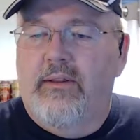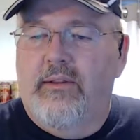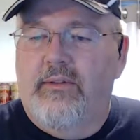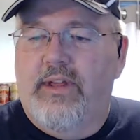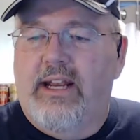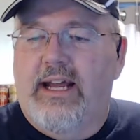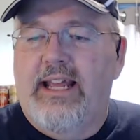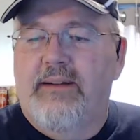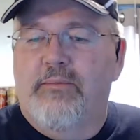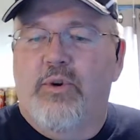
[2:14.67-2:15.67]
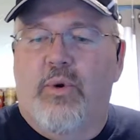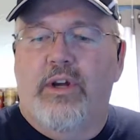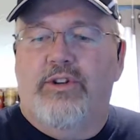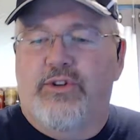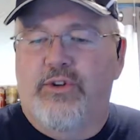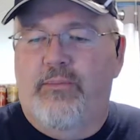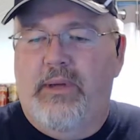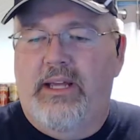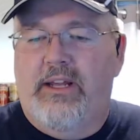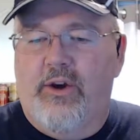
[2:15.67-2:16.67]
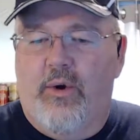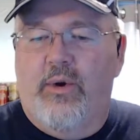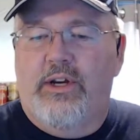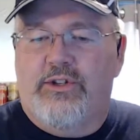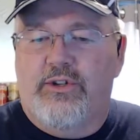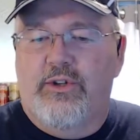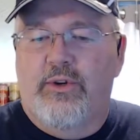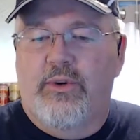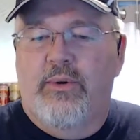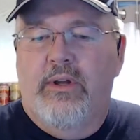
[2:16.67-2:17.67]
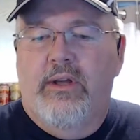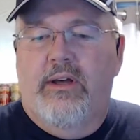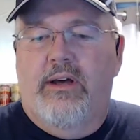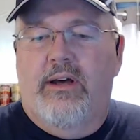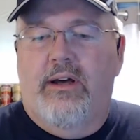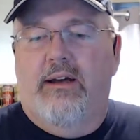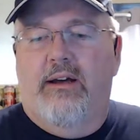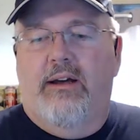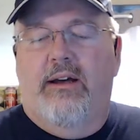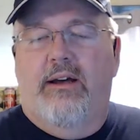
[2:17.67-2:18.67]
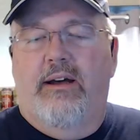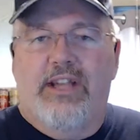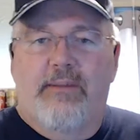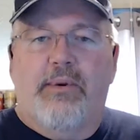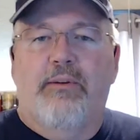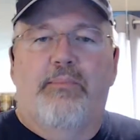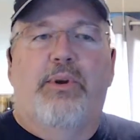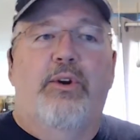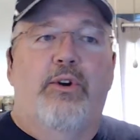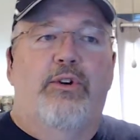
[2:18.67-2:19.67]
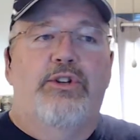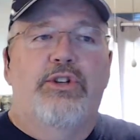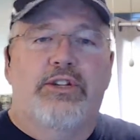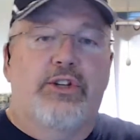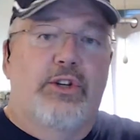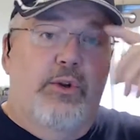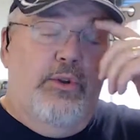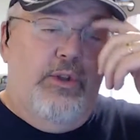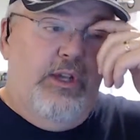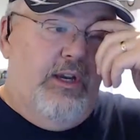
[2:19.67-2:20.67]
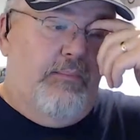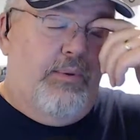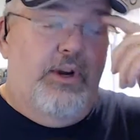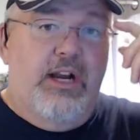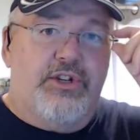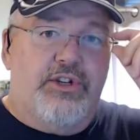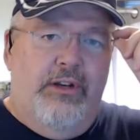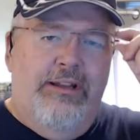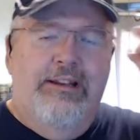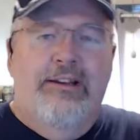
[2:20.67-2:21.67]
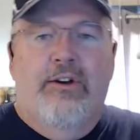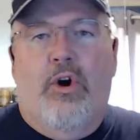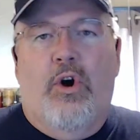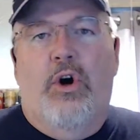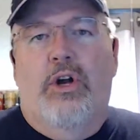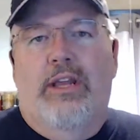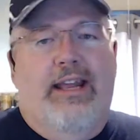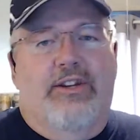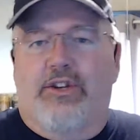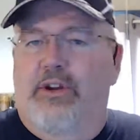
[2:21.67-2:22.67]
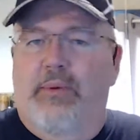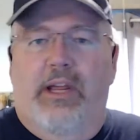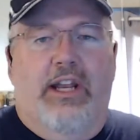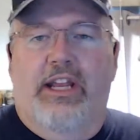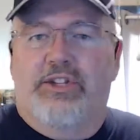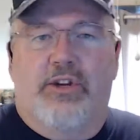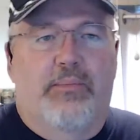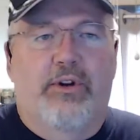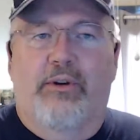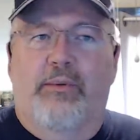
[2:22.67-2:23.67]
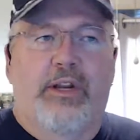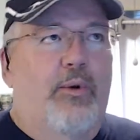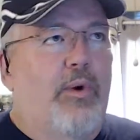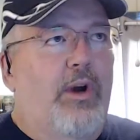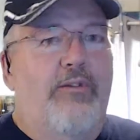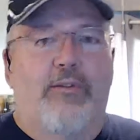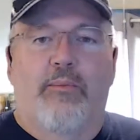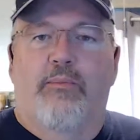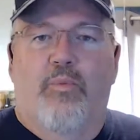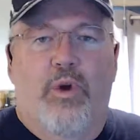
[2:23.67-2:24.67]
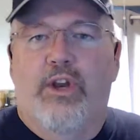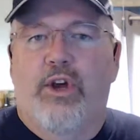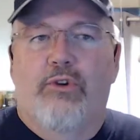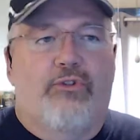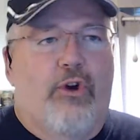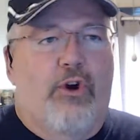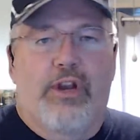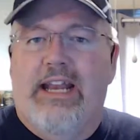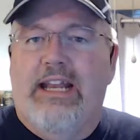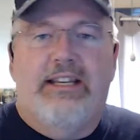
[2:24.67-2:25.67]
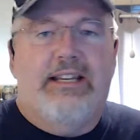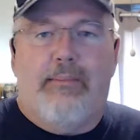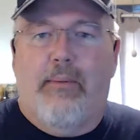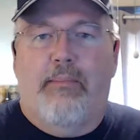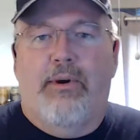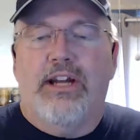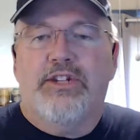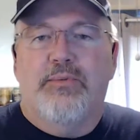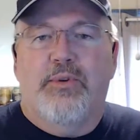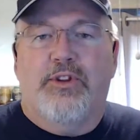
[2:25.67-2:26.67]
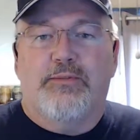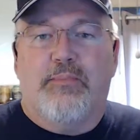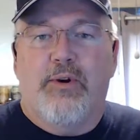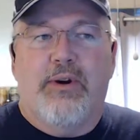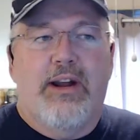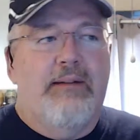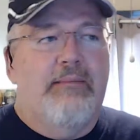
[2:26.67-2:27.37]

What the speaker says: That I am going to be going to a separate computer just to do the production on, and it's going to be a Linux computer. I'm getting away from Windows on any type of production with this program